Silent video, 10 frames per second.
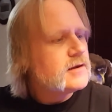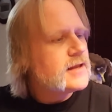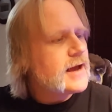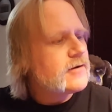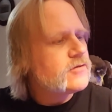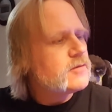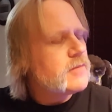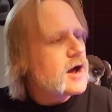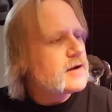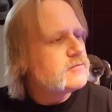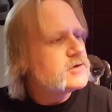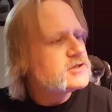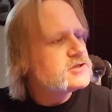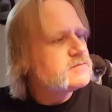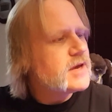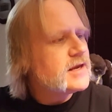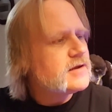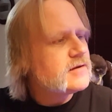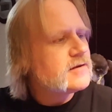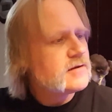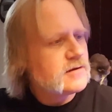down at the bottom which made it